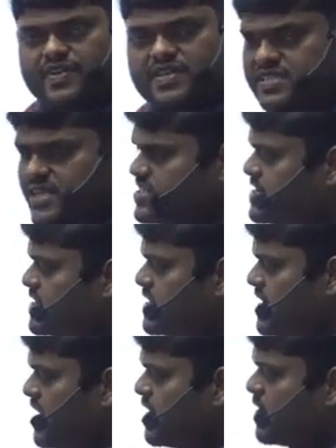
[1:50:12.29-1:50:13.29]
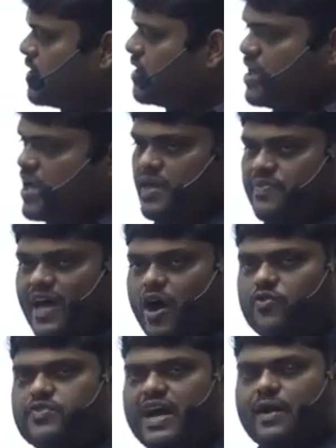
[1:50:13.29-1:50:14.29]
60th inning. Now
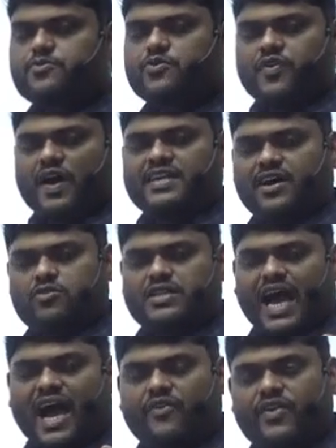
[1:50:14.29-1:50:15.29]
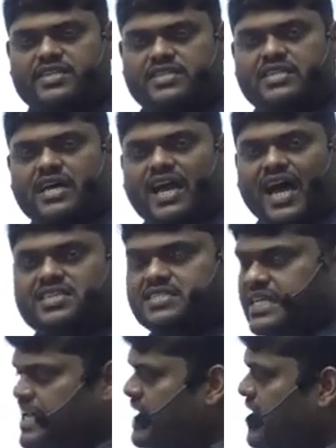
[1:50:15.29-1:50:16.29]
we have to find out the average in the last
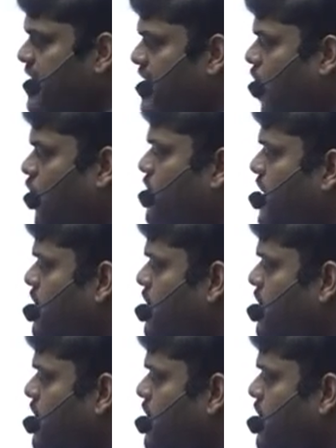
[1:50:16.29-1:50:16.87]
10 inning. How we can